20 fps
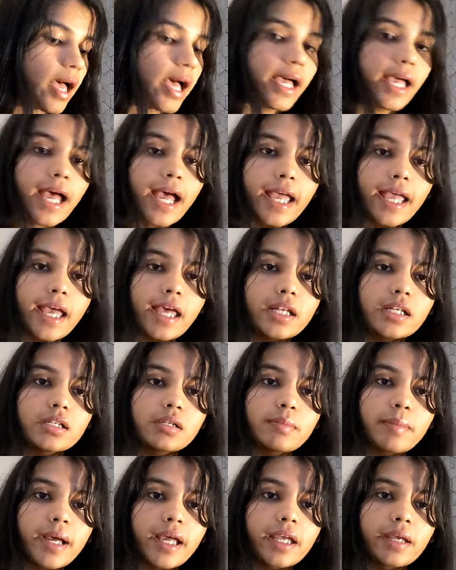I, I
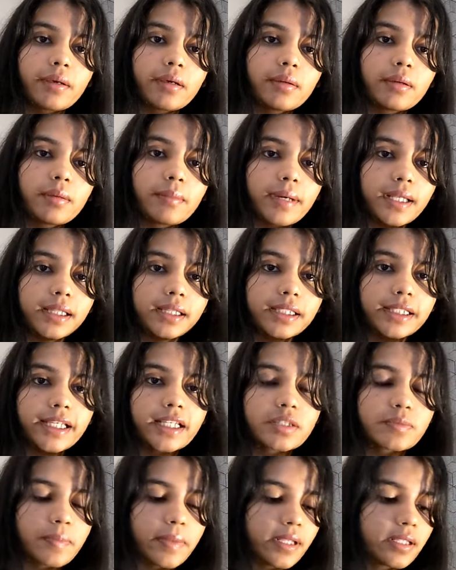handle my monthly
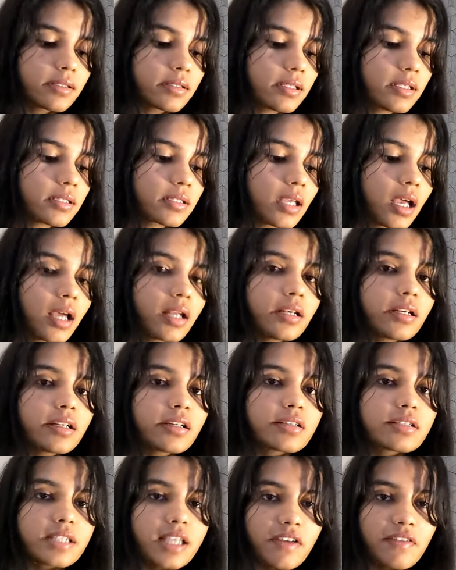expenses
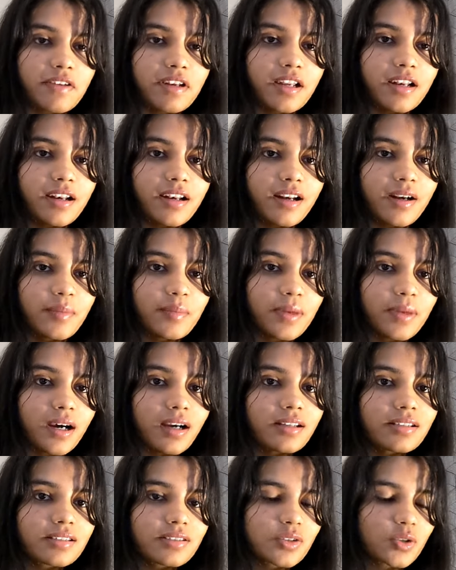under 700
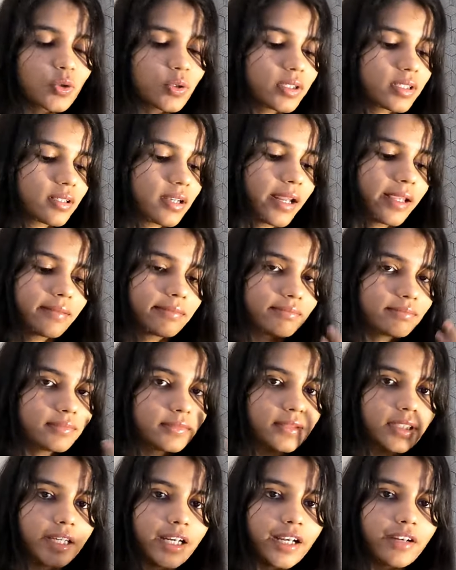bucks so it's like
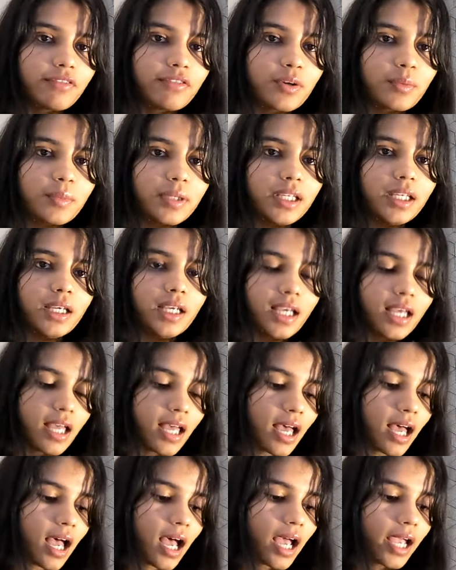great for me
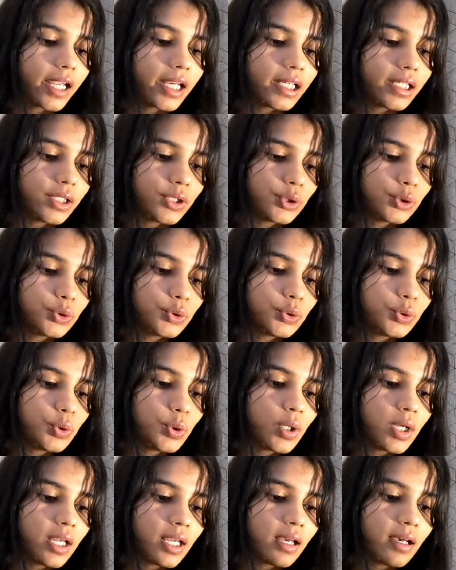i do
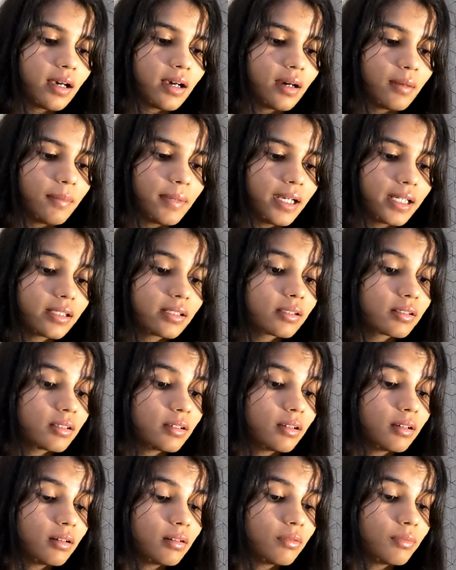uh, but
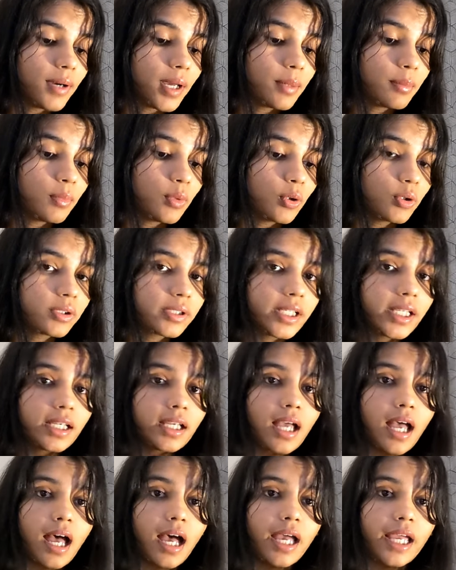uh, one more
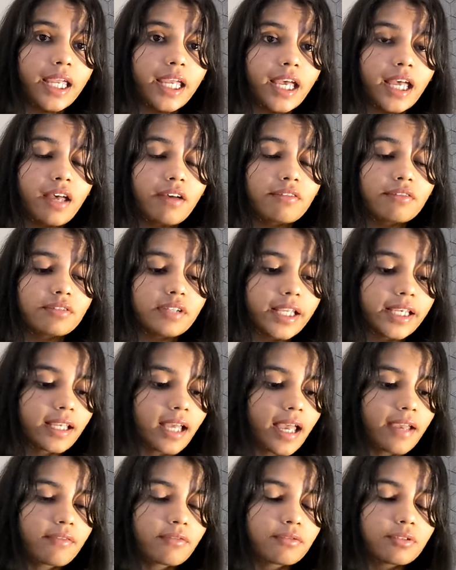thing i have like
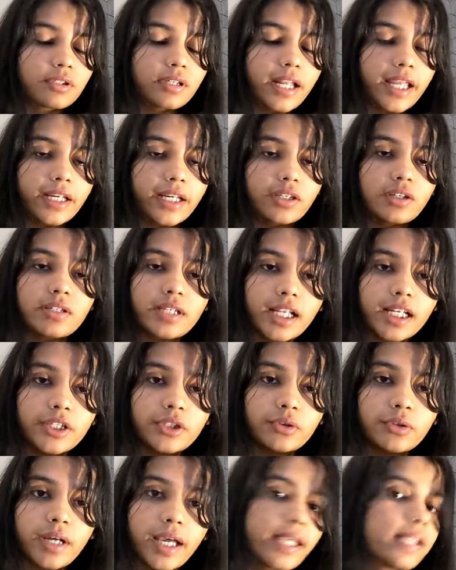i would like to tell
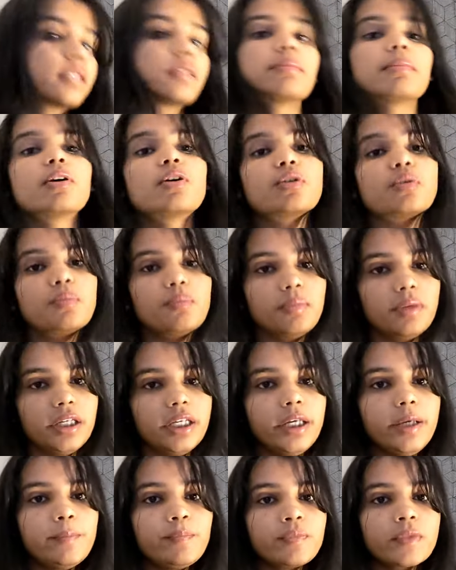you guys about
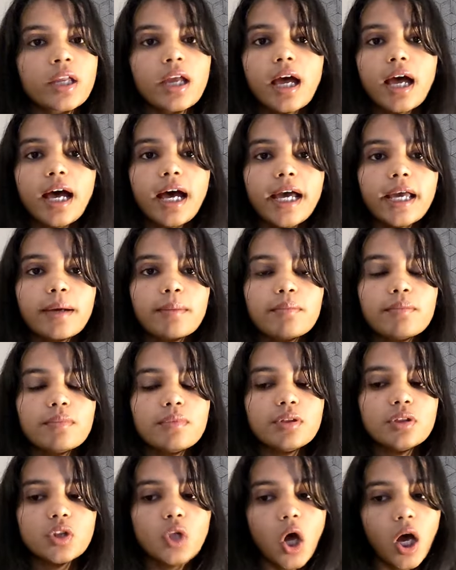me i
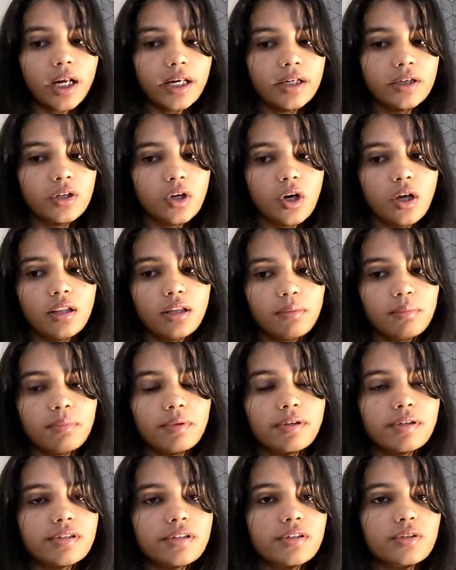am not at all a
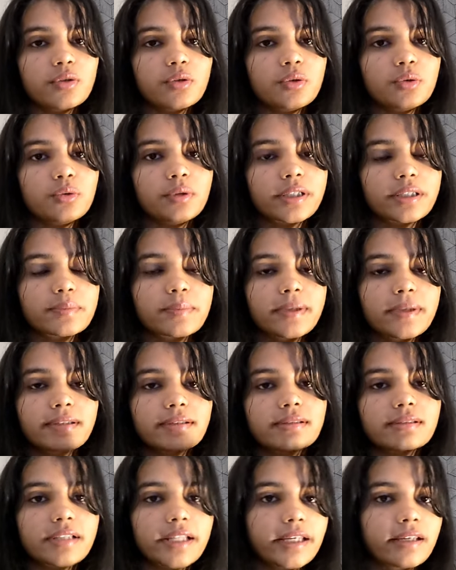person who
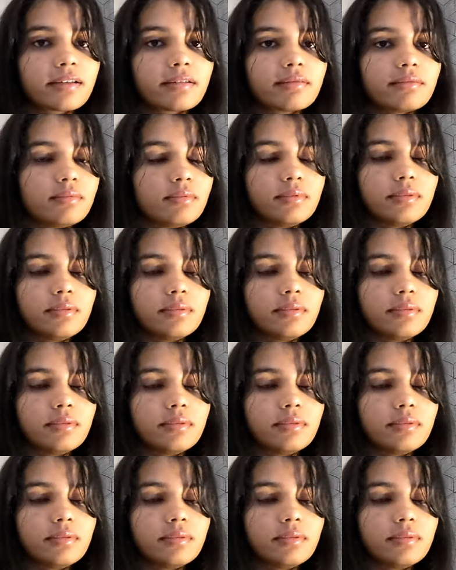expenses like